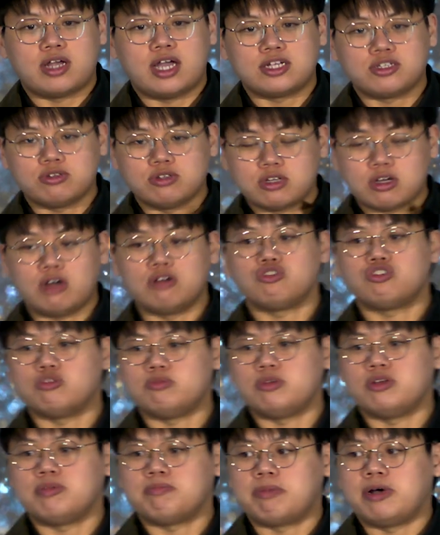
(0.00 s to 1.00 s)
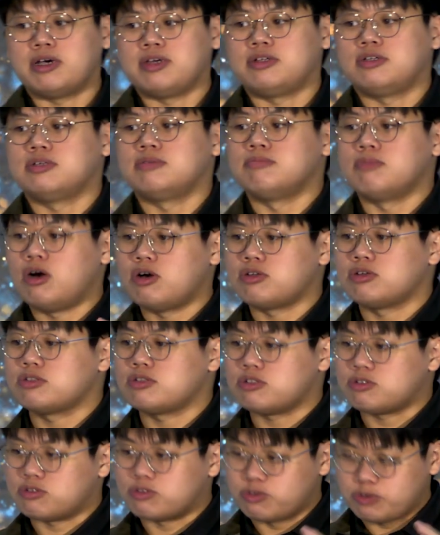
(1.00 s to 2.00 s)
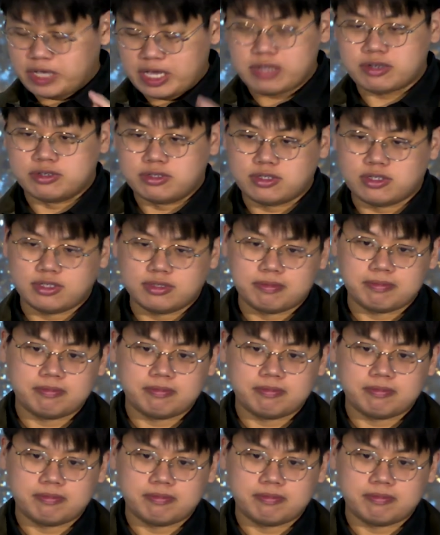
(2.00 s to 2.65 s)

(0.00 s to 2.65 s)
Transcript: actually contributed by the model creators.